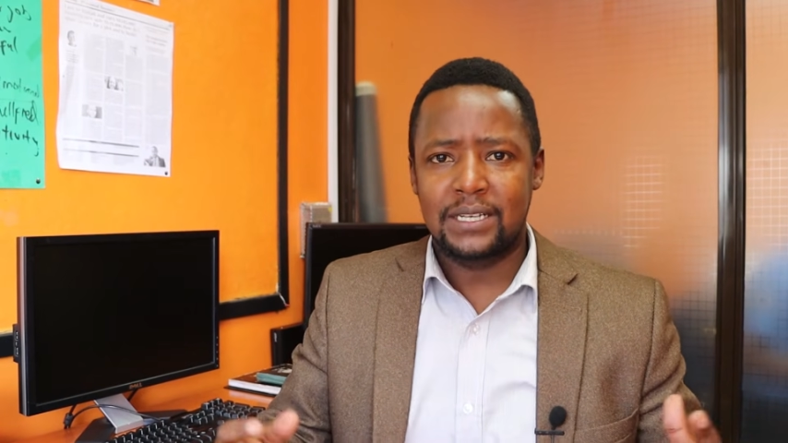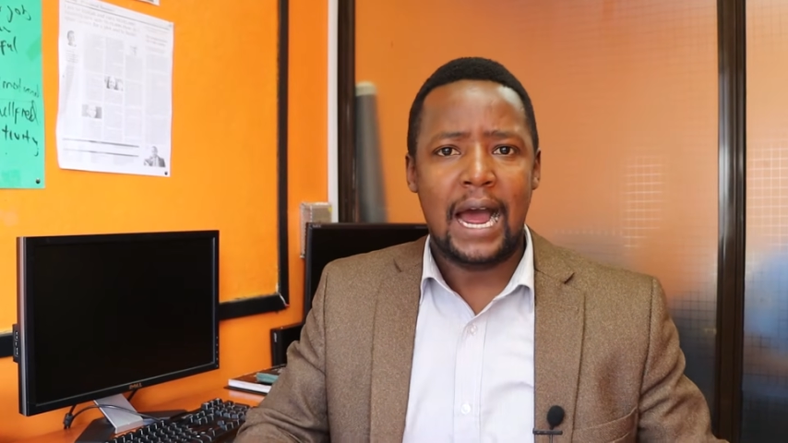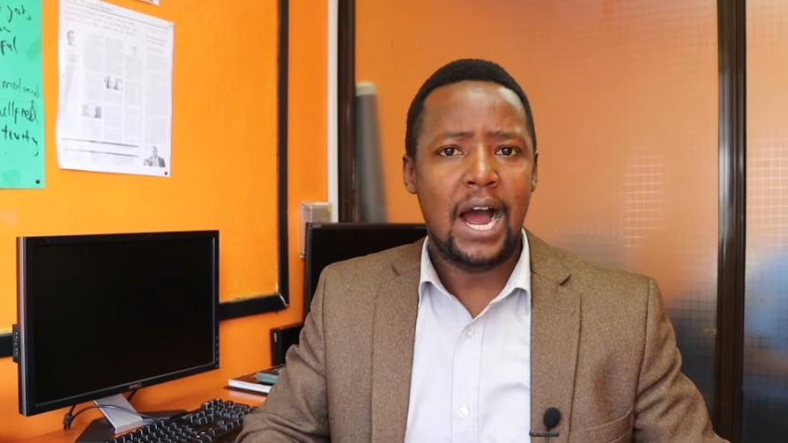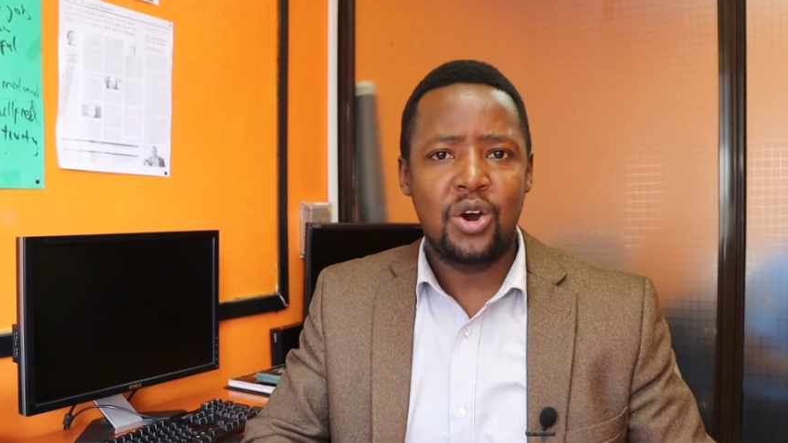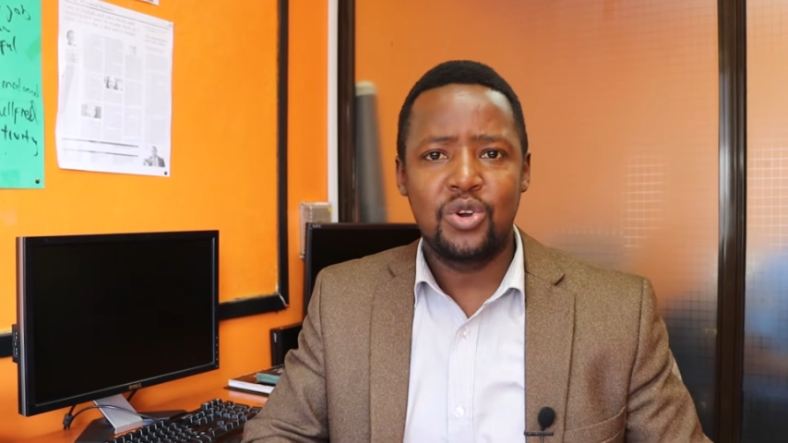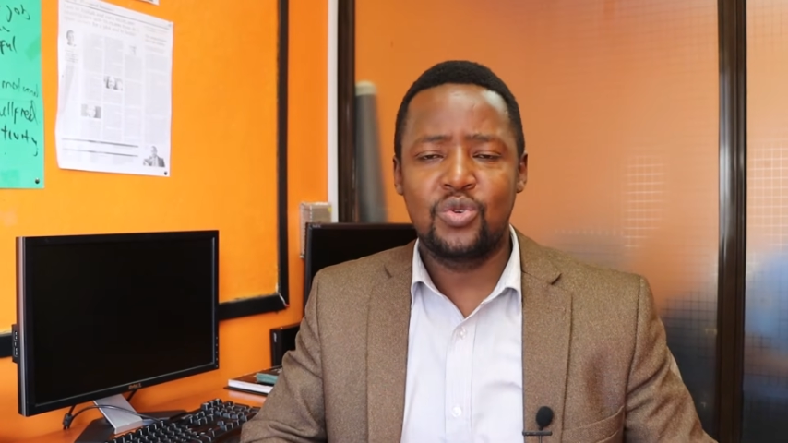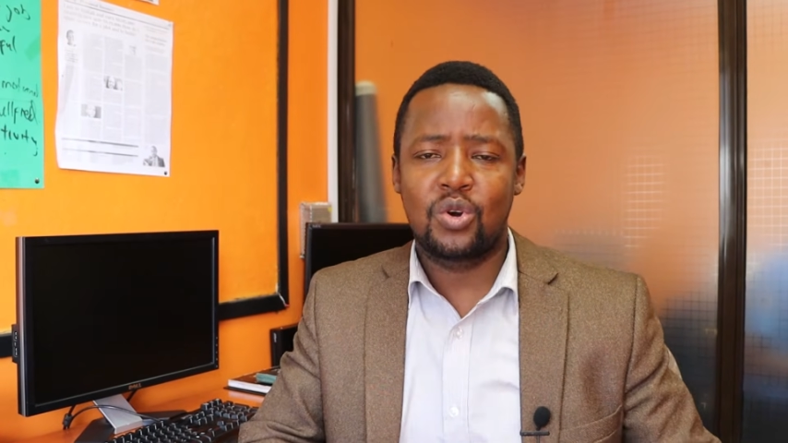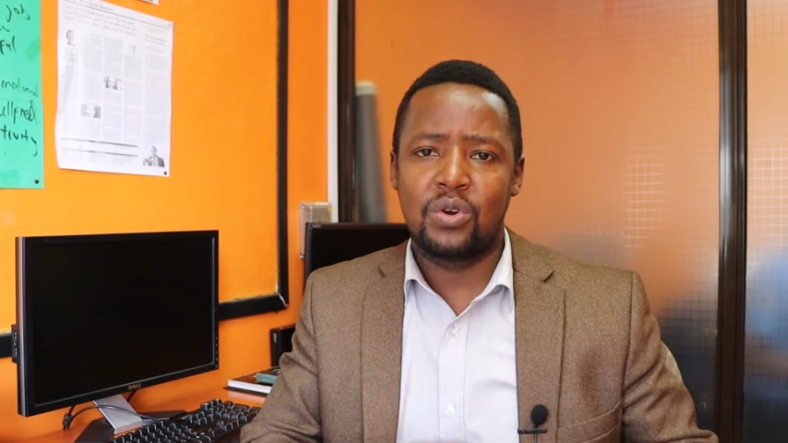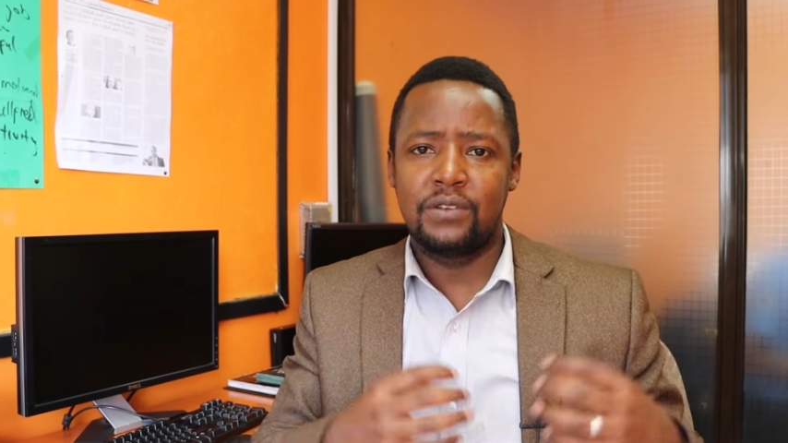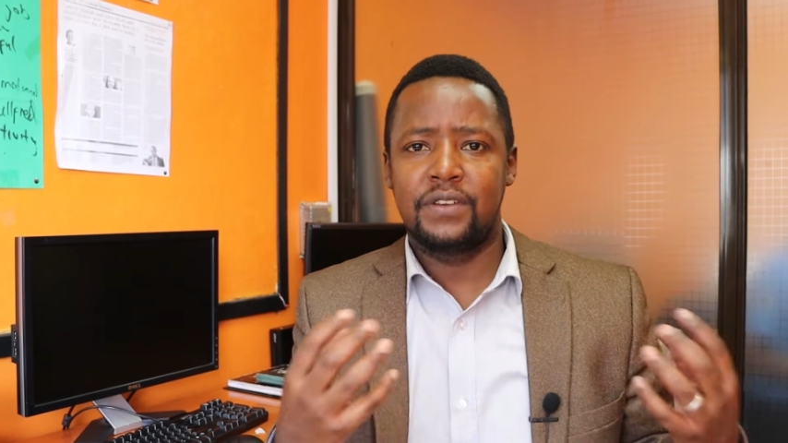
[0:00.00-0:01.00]
how your
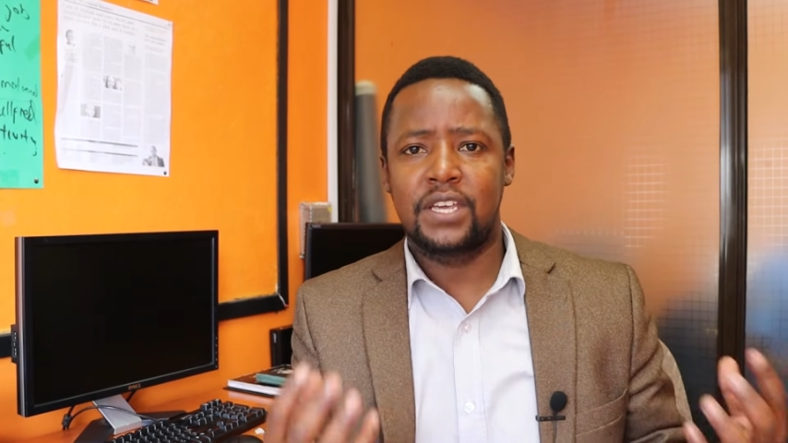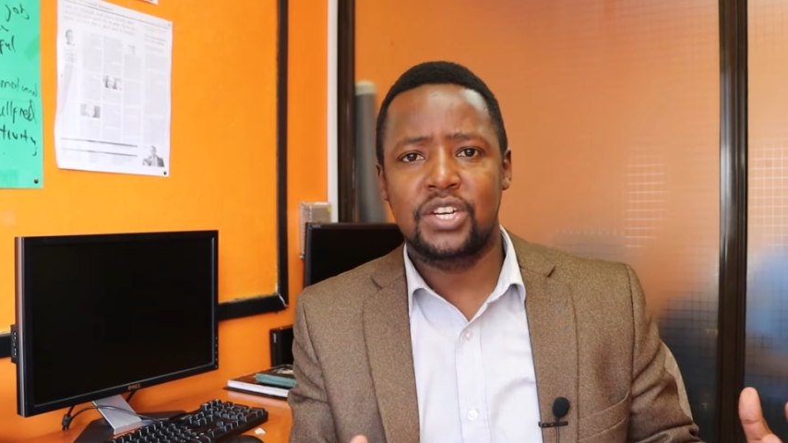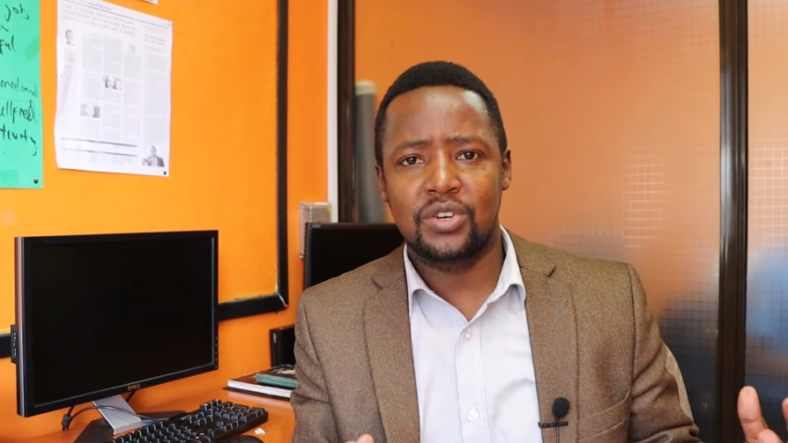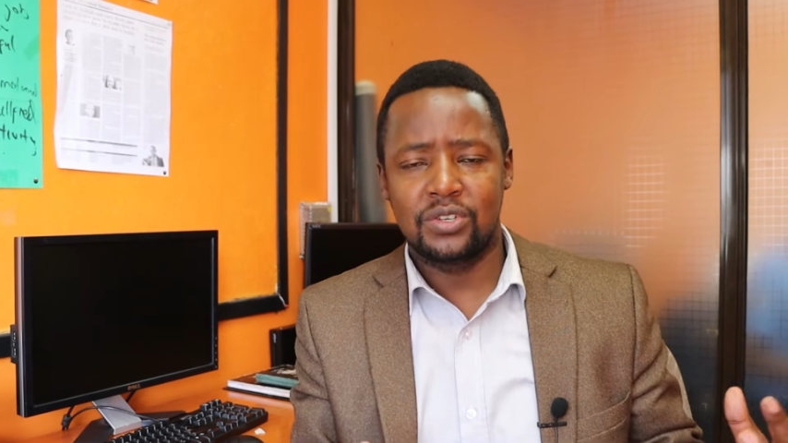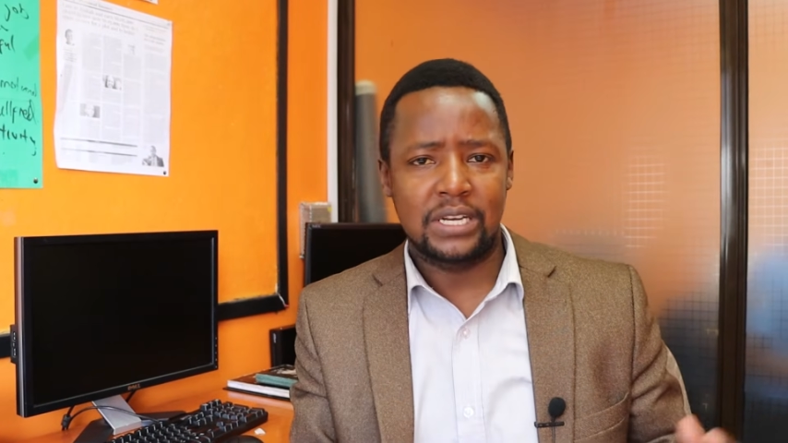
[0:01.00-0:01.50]
qualifications,